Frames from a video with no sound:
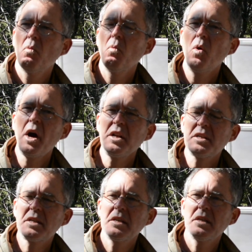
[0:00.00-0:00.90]

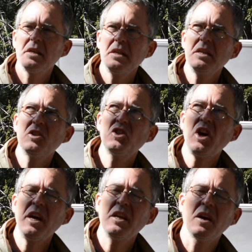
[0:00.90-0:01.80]
What is
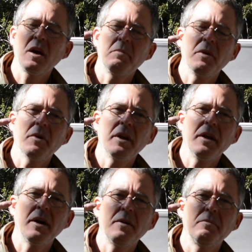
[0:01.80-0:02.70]
shining on me right
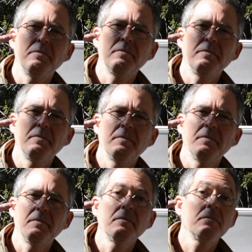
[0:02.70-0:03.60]
now?
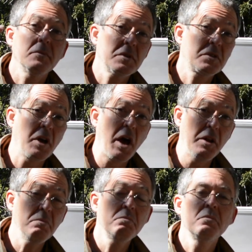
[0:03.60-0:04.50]
The
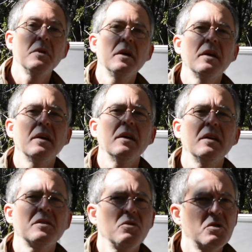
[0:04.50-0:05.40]
sun.
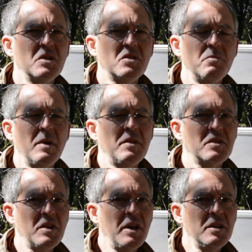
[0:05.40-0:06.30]
Is there a system that the
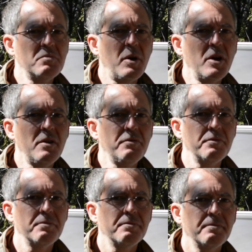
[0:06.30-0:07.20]
sun is part of?
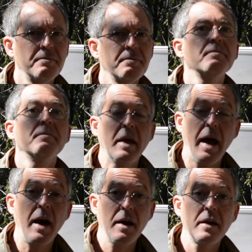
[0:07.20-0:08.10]

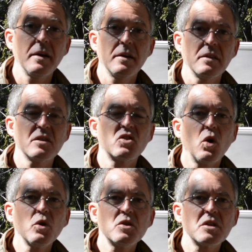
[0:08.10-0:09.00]
Yeah, the
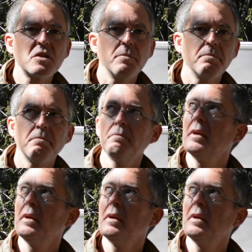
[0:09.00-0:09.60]
solar system.